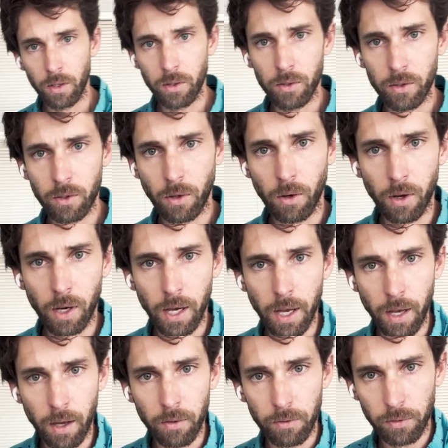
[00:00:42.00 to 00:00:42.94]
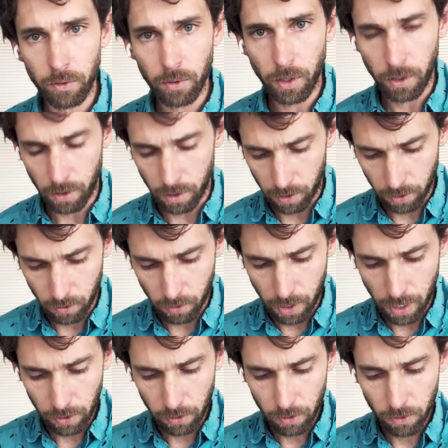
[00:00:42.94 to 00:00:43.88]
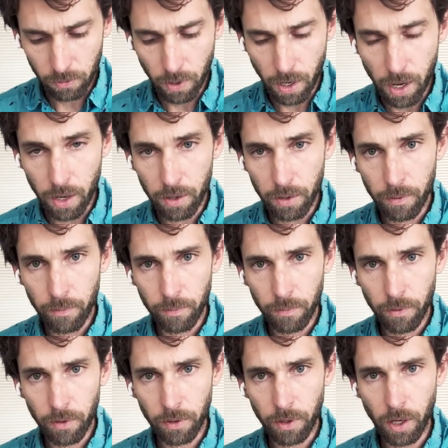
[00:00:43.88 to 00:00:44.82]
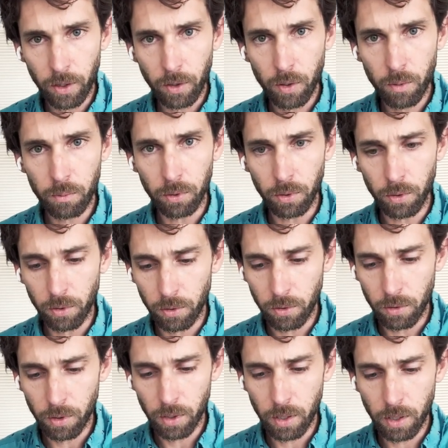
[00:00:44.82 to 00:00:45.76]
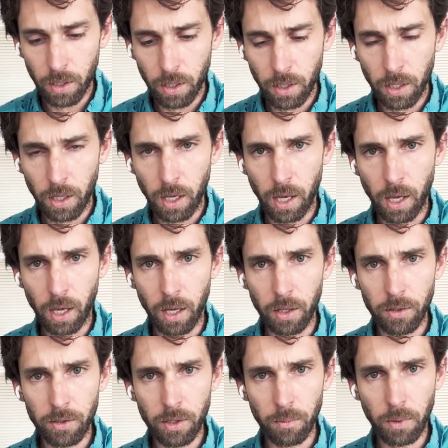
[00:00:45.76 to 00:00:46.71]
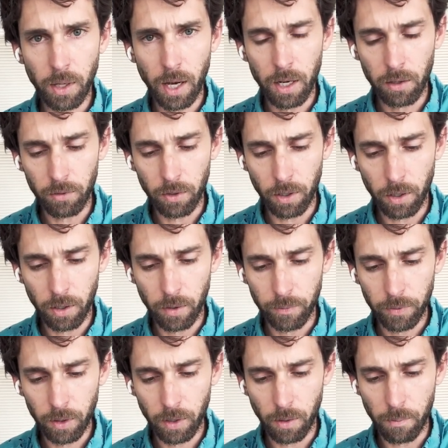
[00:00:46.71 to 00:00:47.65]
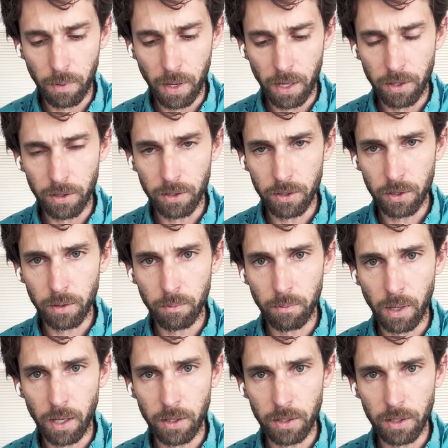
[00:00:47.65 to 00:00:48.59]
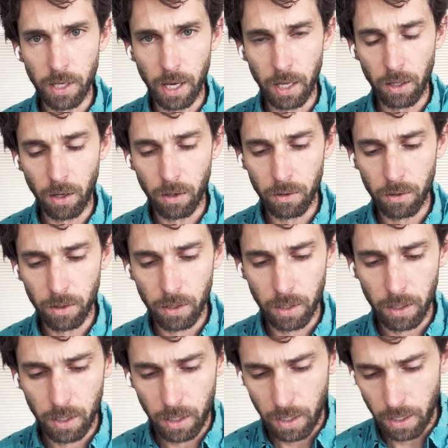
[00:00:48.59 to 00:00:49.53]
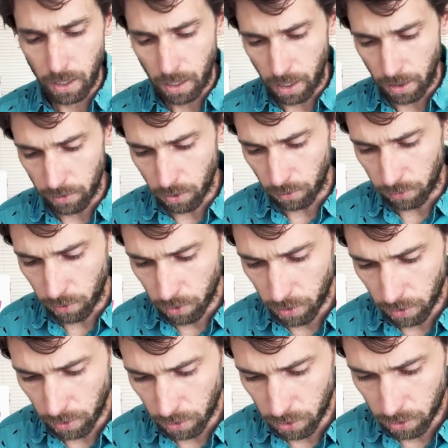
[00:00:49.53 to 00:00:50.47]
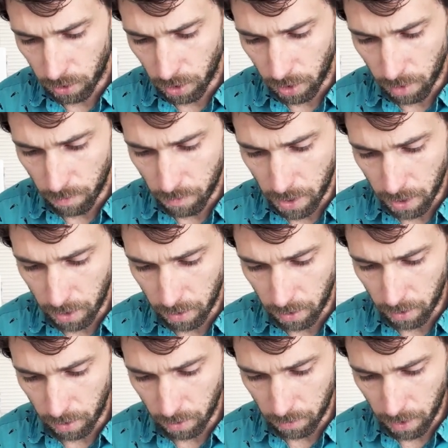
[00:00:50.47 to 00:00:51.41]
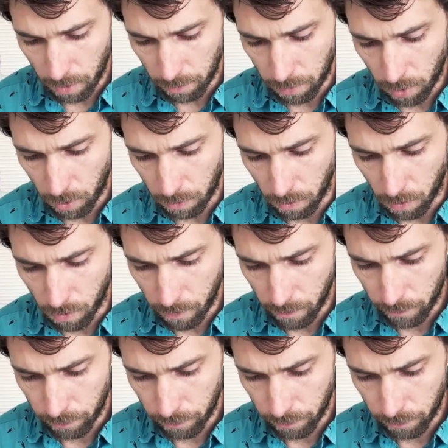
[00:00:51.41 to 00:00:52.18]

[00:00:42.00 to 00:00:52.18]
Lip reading: So I have quinacridone red, phthalo blue, and some kind of a Benz yellow. And so first I'm going to make a purple.